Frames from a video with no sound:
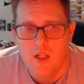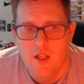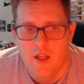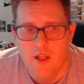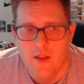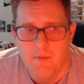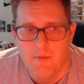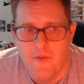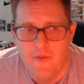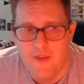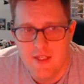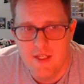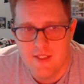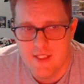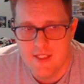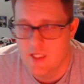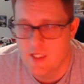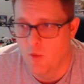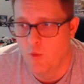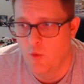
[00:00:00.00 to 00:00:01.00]
But this
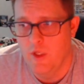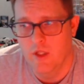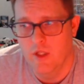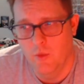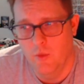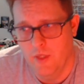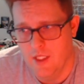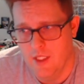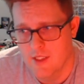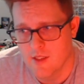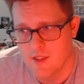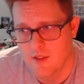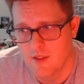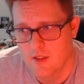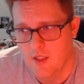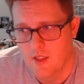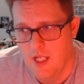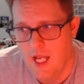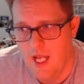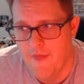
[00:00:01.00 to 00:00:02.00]
is the real reason,
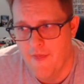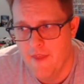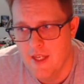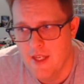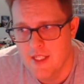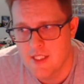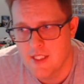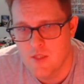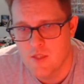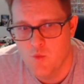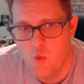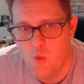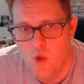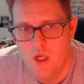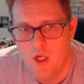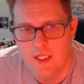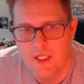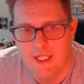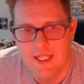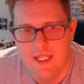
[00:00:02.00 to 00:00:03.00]
and this is
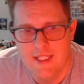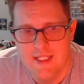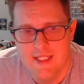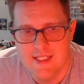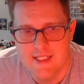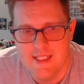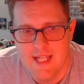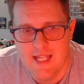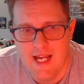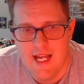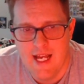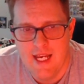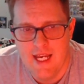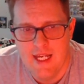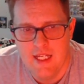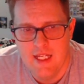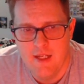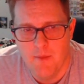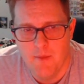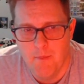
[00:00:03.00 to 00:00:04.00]
what can
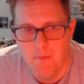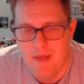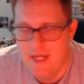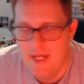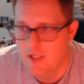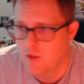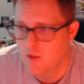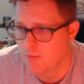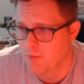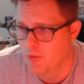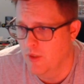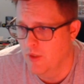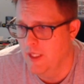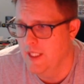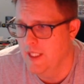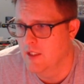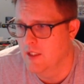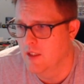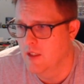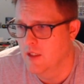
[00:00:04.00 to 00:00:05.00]
decide, make or
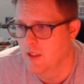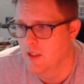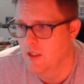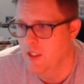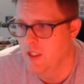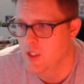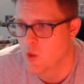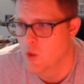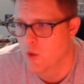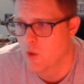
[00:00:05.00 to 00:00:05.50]
break your